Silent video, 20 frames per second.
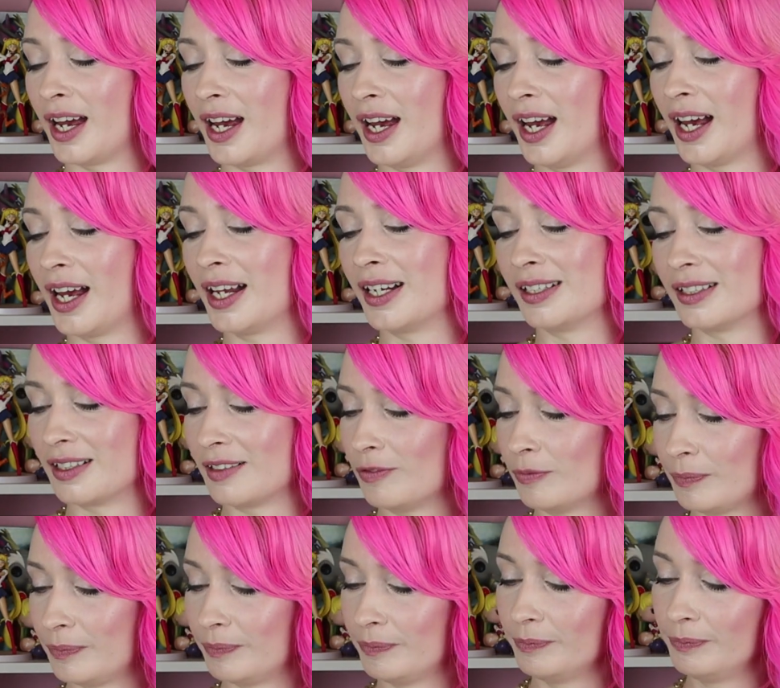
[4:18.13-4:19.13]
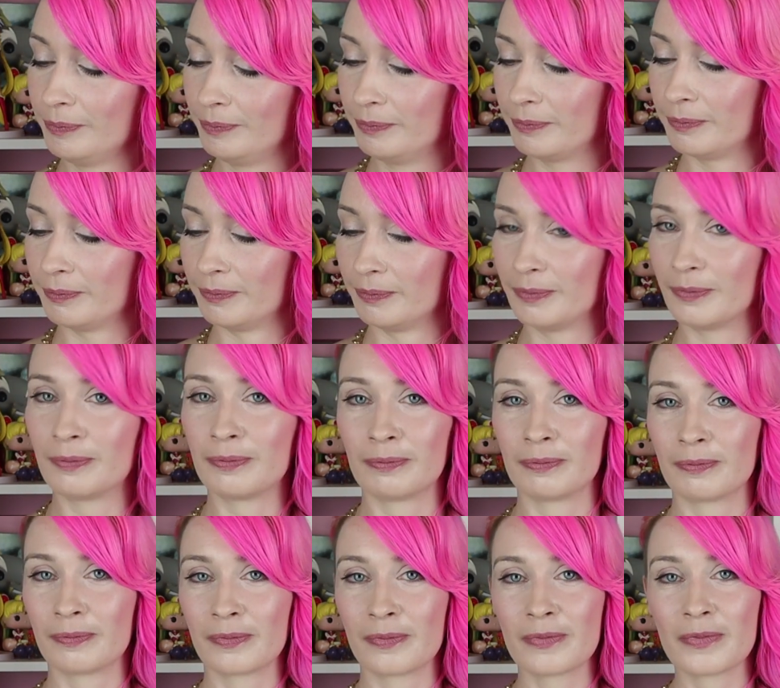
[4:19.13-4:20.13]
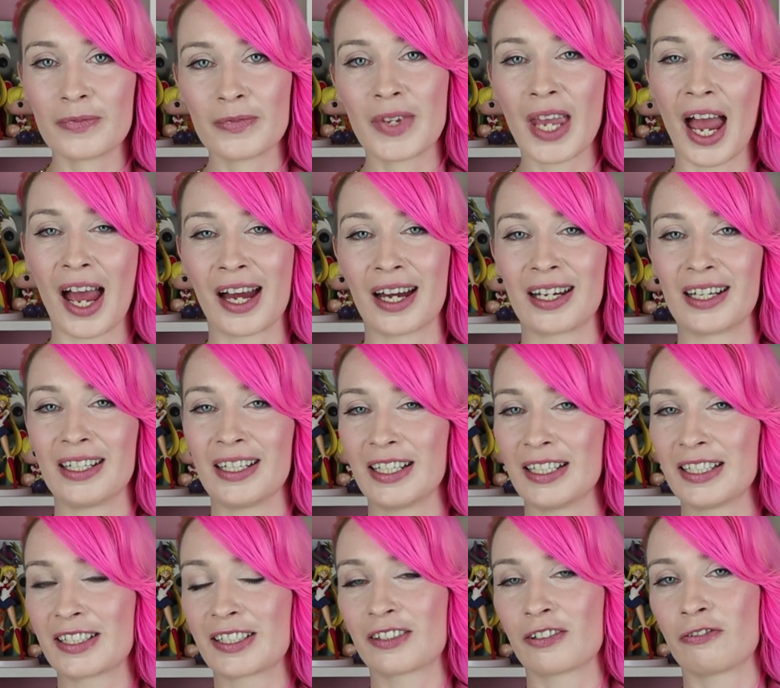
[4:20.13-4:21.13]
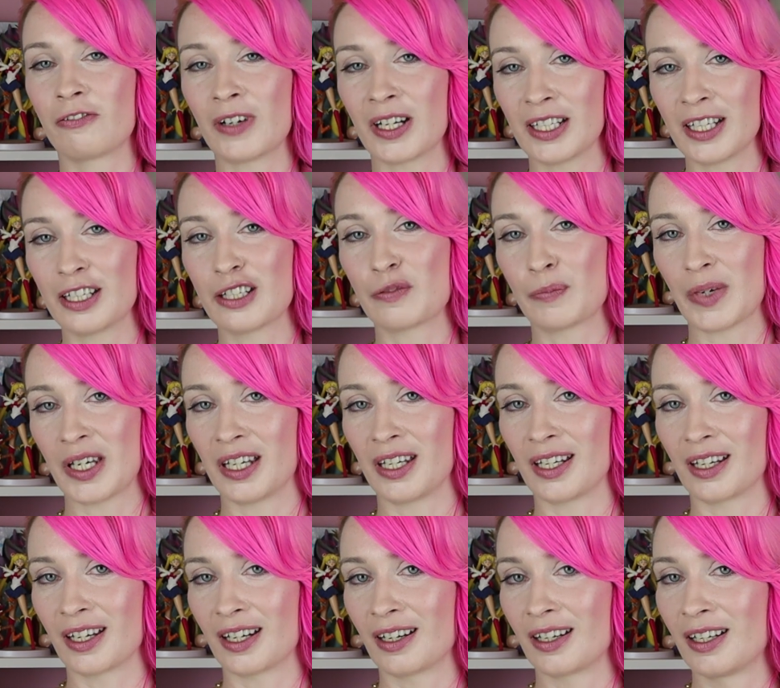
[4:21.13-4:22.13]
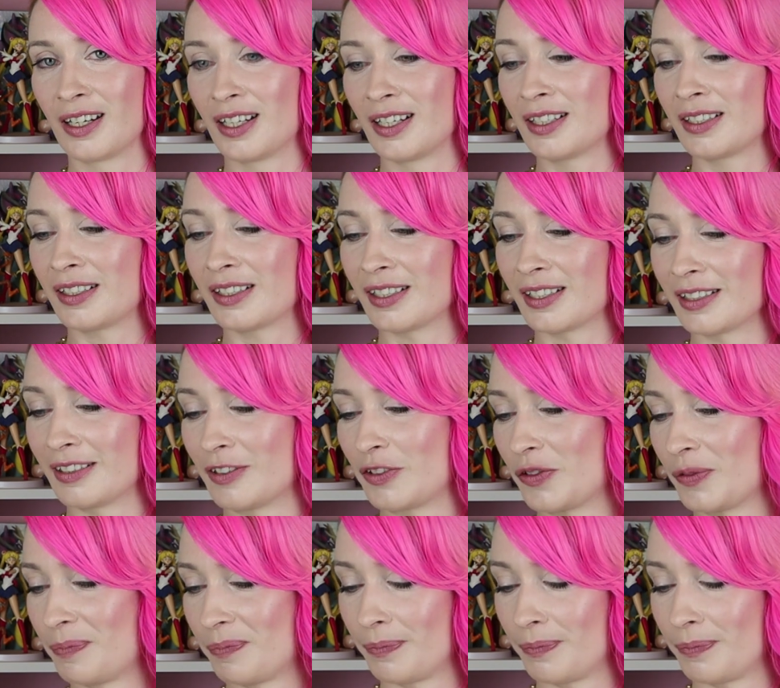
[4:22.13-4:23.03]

And yeah, it's funny to me to